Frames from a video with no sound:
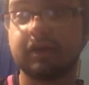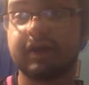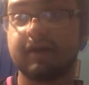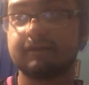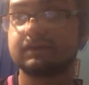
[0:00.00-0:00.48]

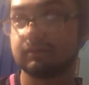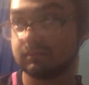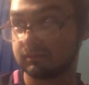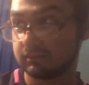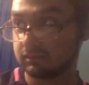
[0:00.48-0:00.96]
have
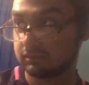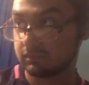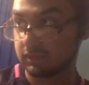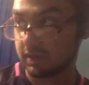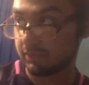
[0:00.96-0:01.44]
some.
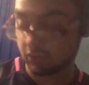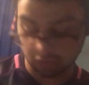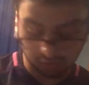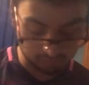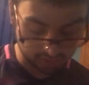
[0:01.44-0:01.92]
I put
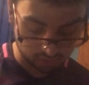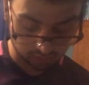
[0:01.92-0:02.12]
all my